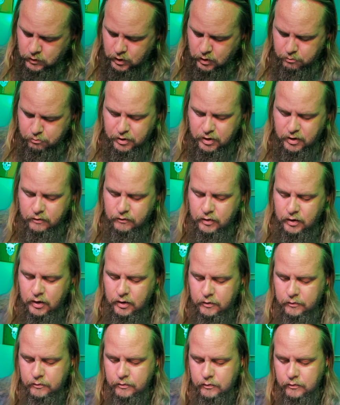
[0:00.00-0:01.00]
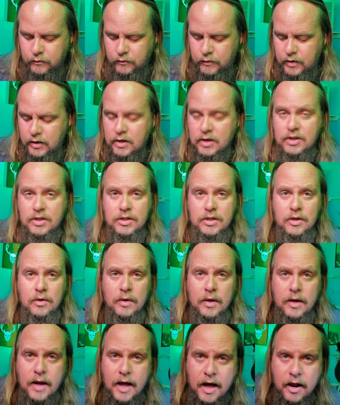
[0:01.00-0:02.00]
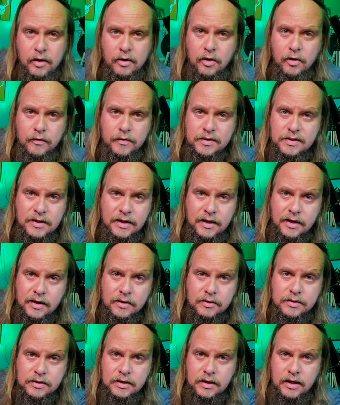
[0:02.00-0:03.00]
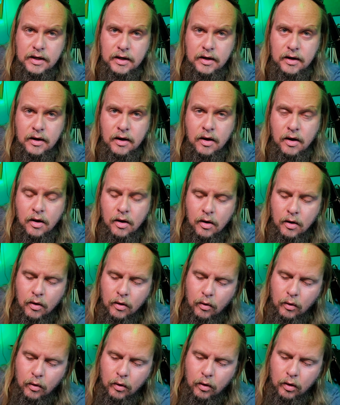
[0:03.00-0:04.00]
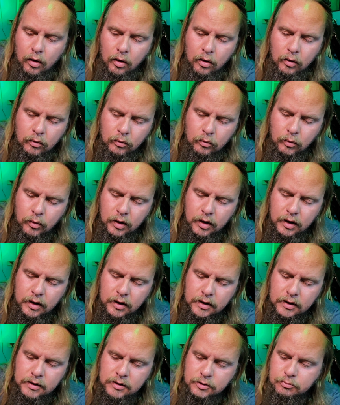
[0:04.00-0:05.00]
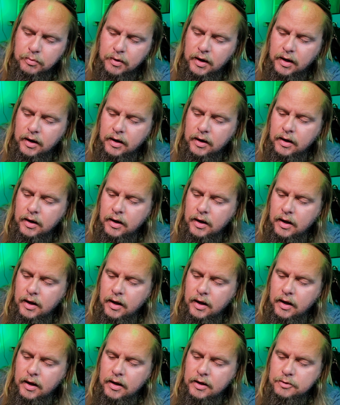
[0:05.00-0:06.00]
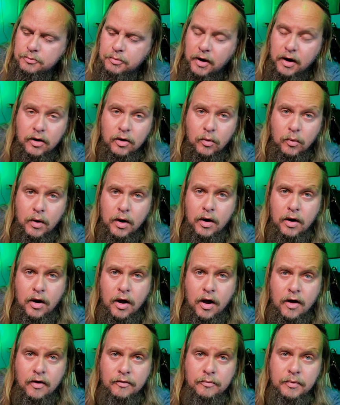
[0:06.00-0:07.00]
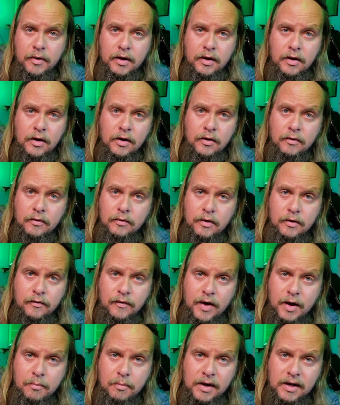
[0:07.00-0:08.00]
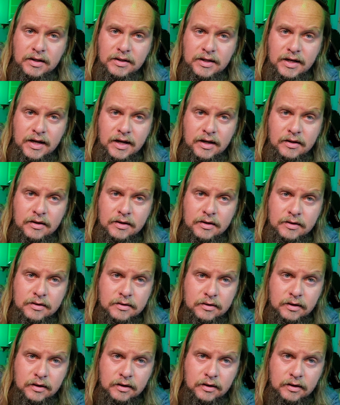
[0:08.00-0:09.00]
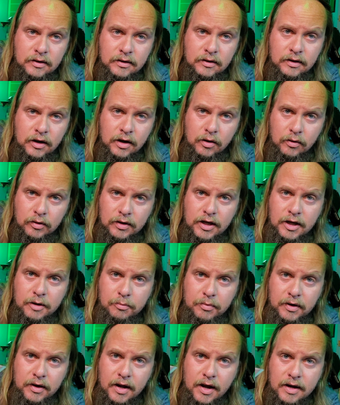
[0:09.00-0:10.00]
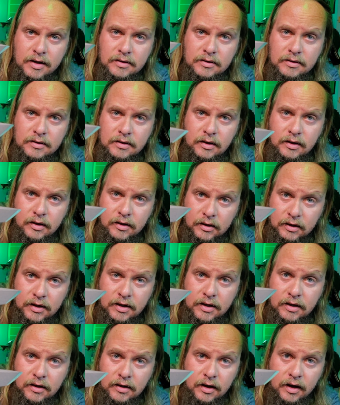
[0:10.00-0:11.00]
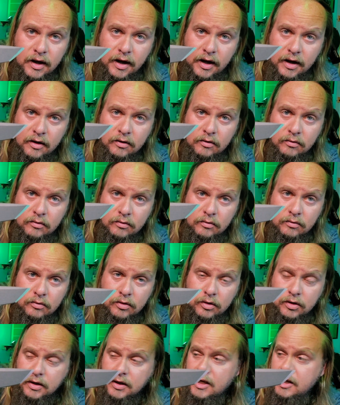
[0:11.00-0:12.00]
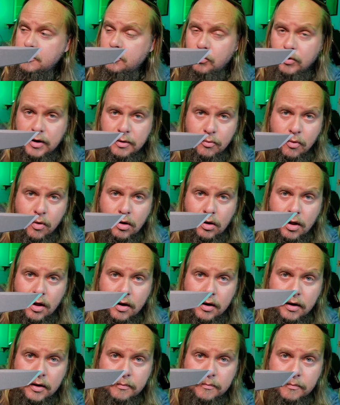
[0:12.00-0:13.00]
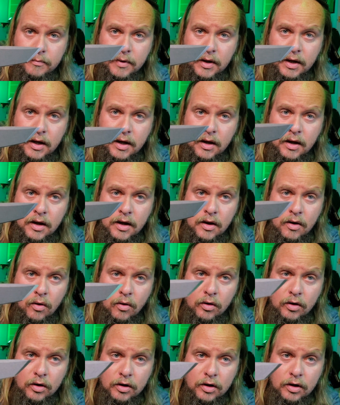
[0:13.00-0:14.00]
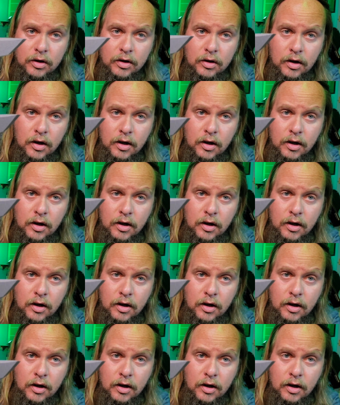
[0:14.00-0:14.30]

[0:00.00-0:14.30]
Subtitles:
a bit of a finish to it. I don't know if it's DLC or what it is, but it's probably going to wear off. But, if I maintain this and, keep it nice and clean and keep ream oil on it, or a good